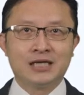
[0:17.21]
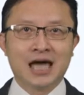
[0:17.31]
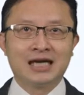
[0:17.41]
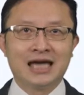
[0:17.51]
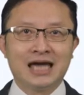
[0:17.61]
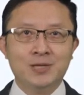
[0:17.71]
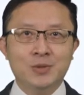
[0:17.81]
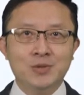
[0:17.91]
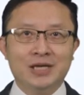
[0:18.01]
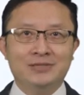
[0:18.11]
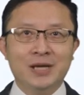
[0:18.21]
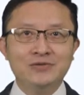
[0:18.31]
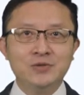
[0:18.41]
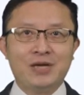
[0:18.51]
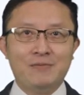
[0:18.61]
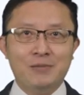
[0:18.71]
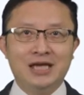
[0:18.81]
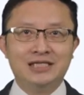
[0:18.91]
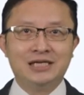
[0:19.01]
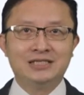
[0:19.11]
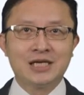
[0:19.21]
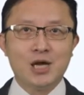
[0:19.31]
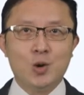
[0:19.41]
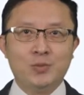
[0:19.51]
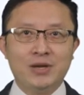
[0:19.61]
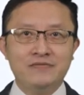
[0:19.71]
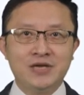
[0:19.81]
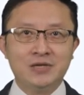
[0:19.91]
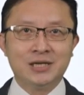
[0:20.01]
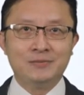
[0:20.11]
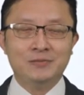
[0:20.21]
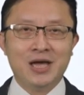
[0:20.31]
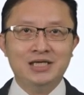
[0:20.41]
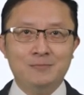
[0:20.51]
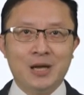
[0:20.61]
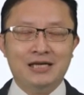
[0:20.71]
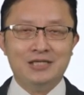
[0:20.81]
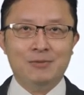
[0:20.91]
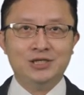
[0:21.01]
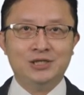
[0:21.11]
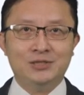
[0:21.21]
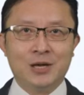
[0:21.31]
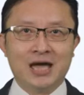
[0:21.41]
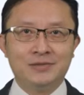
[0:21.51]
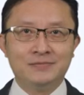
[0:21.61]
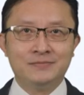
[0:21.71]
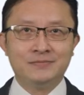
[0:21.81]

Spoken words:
And anyone who has been to Leedon Residence will be very impressed by the spacious layout